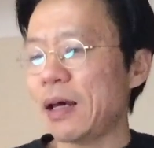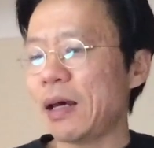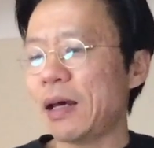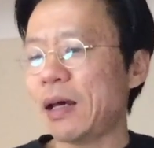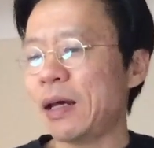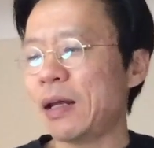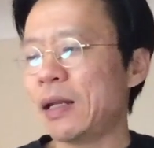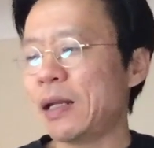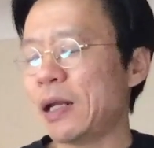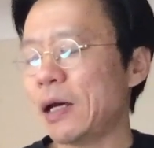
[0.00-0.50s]

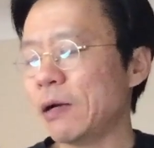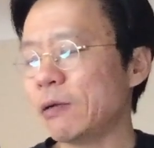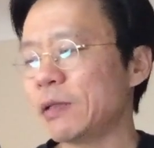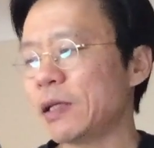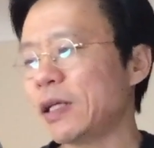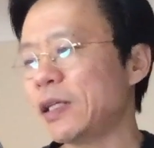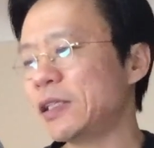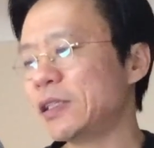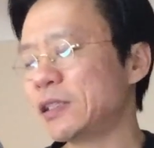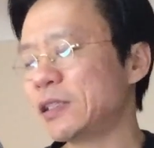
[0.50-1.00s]
and how
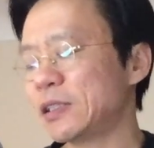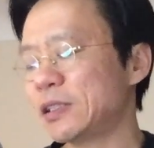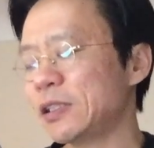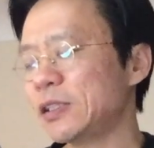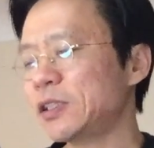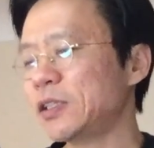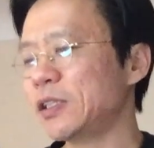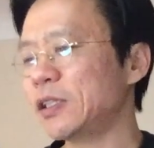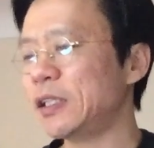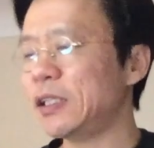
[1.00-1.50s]
that is
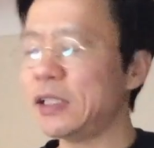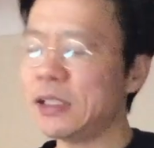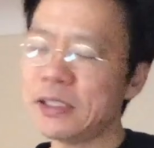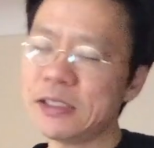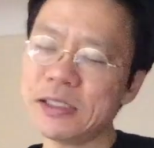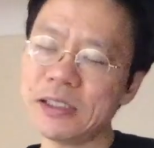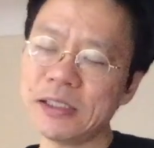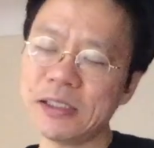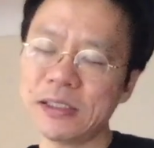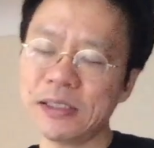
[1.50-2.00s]
such an
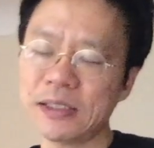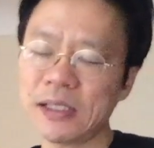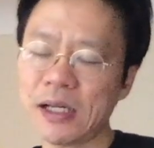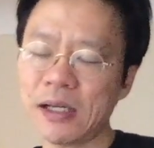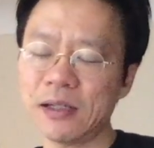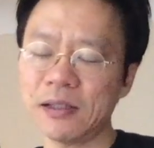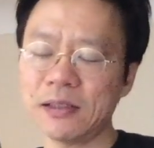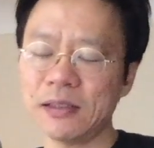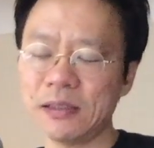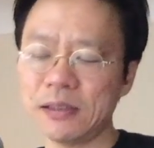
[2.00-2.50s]
easy
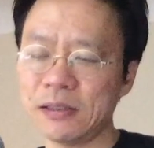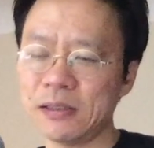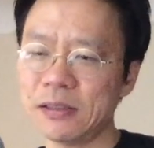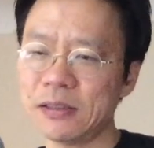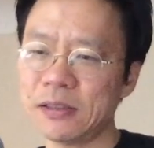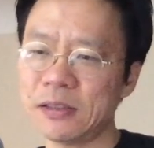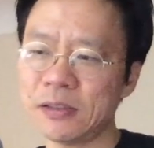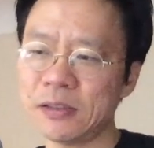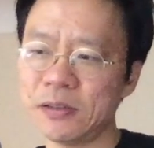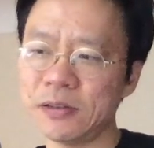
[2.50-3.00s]
sell
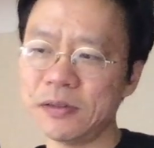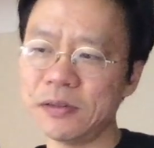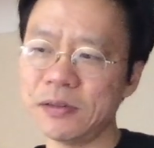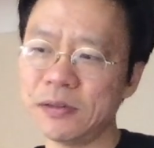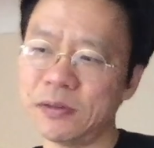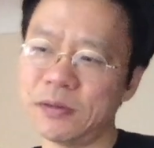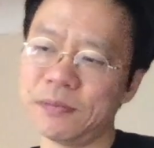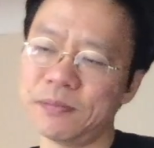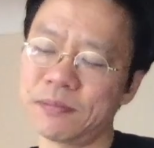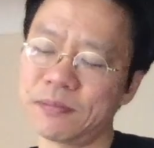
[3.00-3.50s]

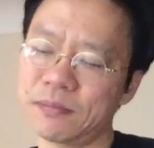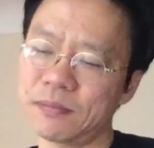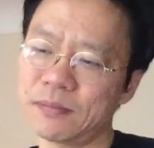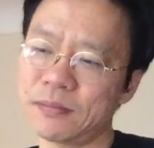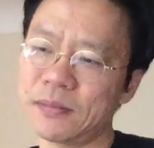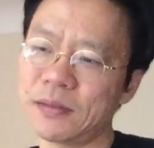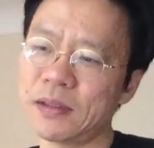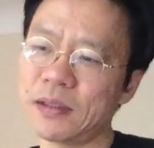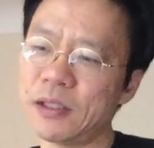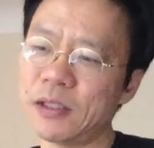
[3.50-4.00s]
to
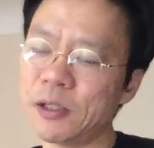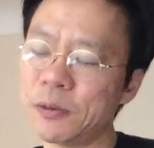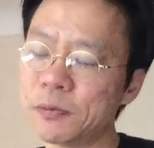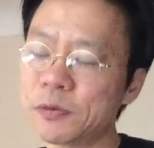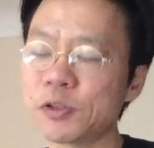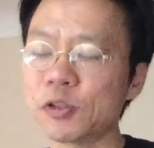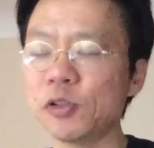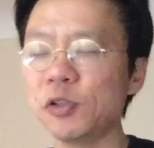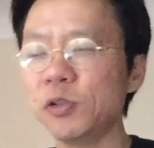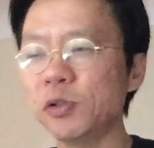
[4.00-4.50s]

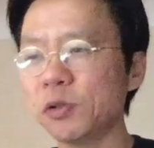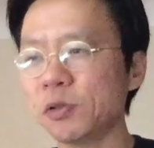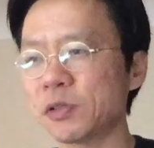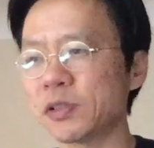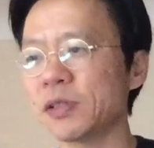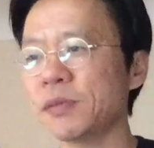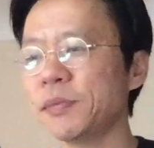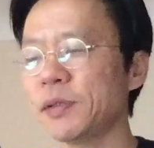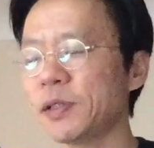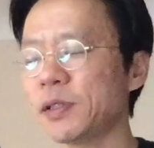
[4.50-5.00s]
obscure
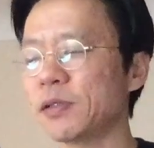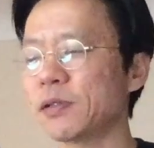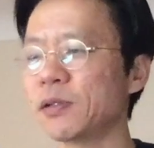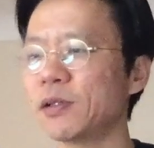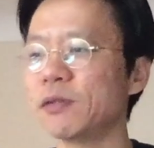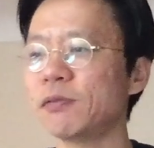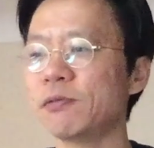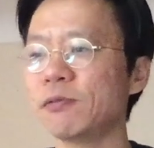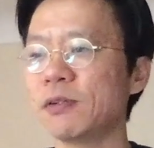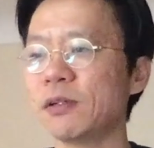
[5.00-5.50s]
some of the
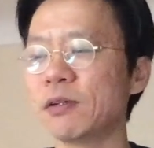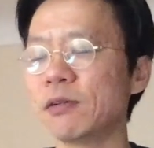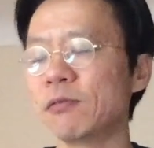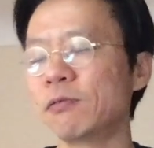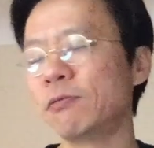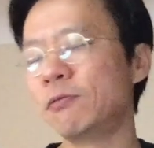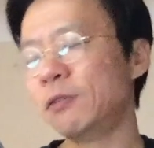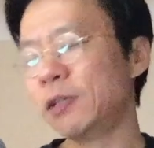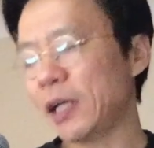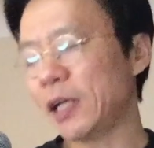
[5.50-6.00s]

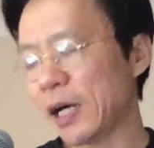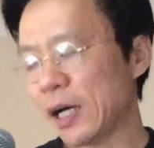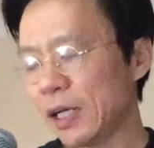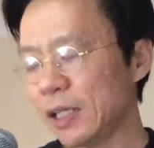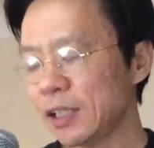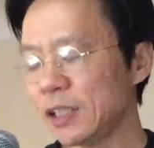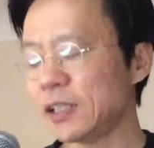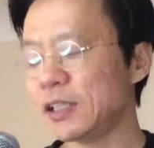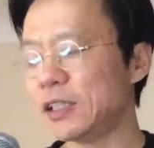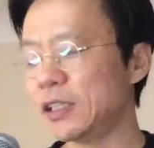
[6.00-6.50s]

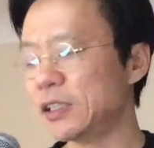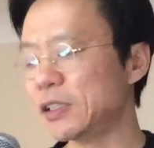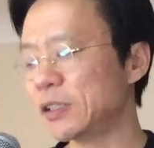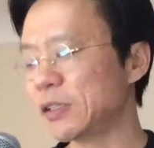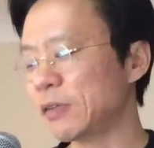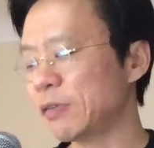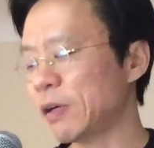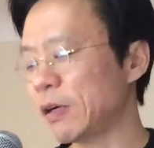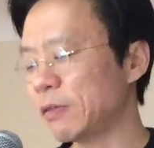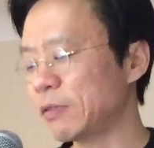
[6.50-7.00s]
realities
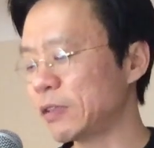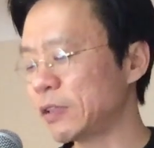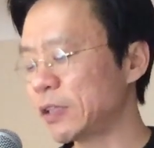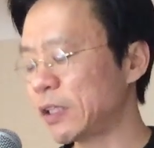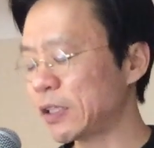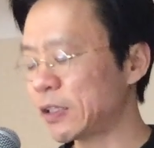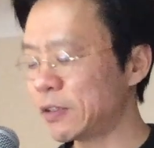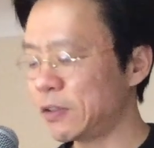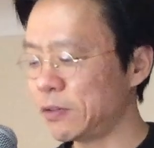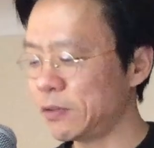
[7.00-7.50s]
of how the
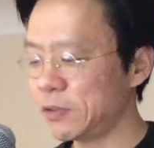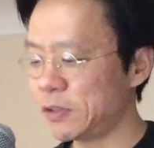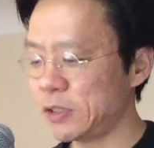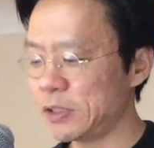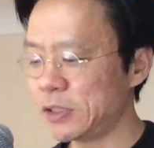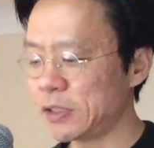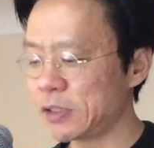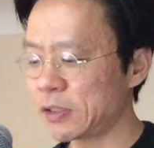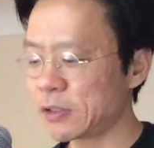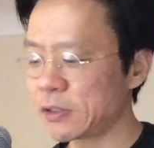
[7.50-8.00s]
technologies
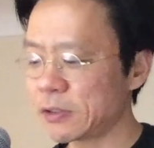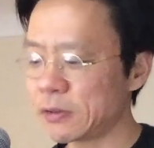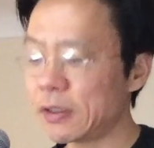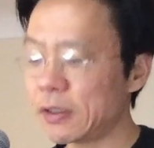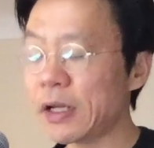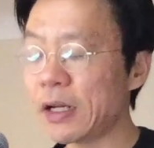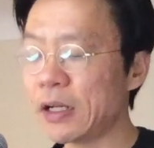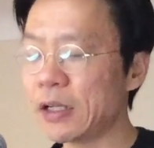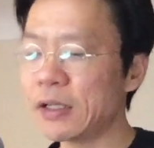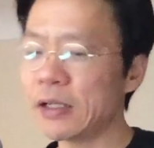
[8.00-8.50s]
are
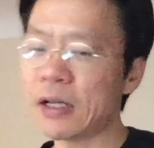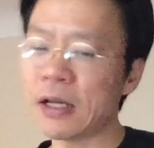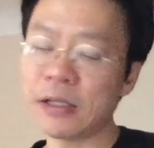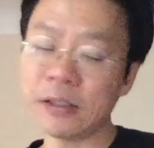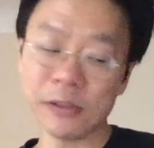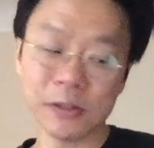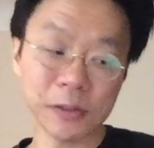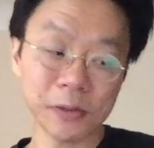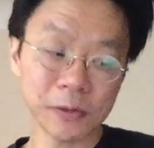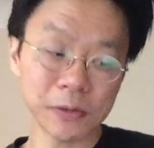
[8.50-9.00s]
created and
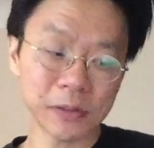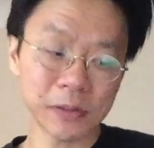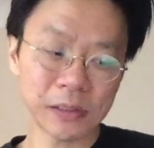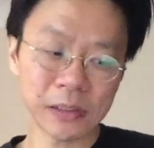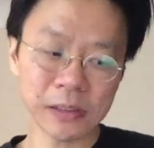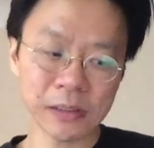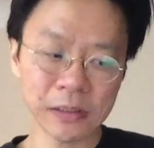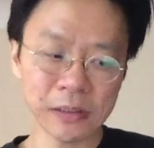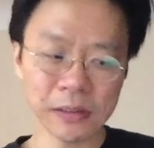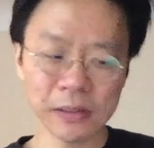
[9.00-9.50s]
used.
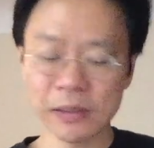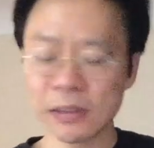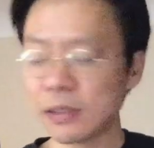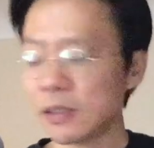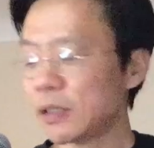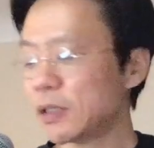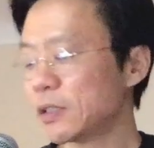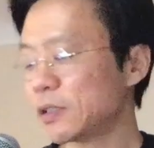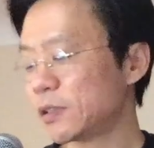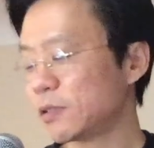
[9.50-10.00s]

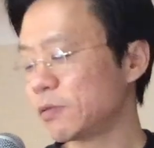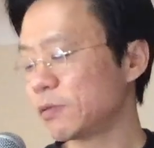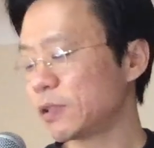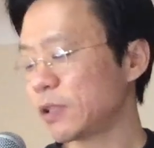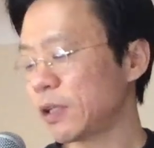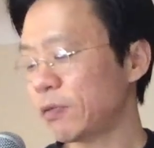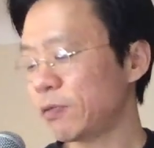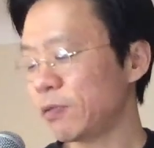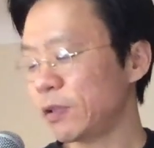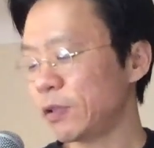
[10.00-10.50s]
So we'll
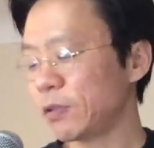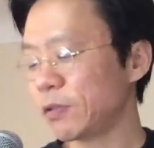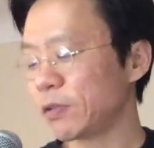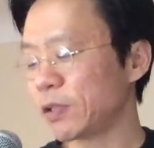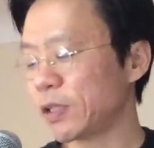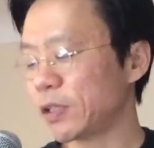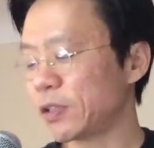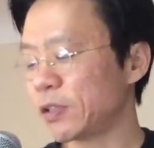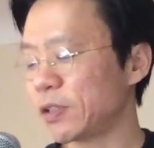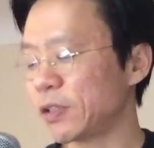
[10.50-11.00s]
definitely look
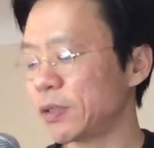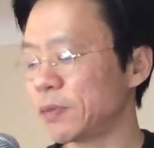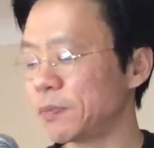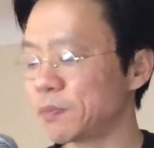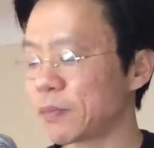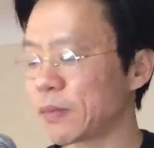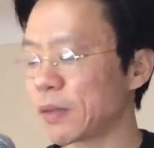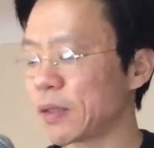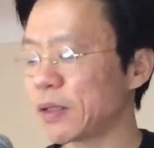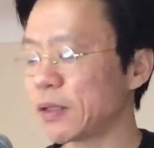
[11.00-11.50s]
at the
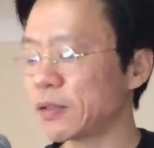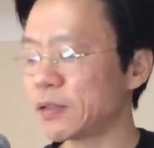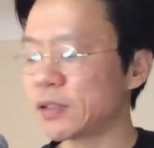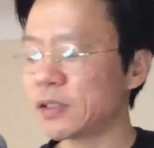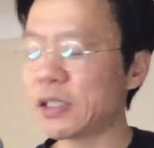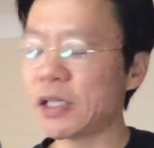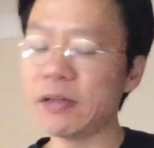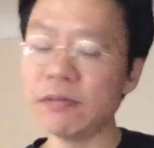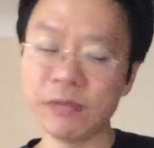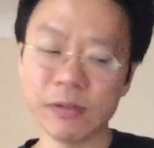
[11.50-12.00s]

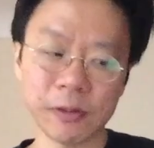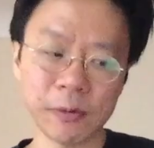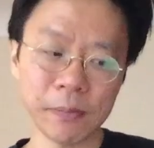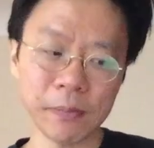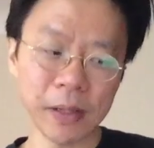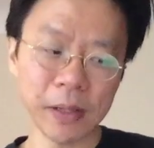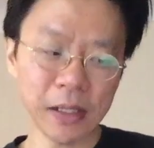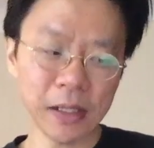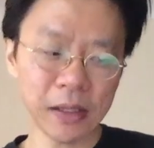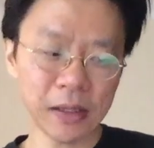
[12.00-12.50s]
savior
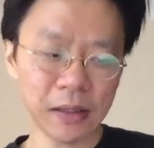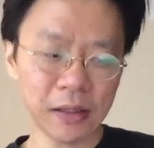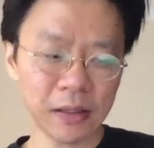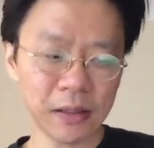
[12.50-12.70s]
myth.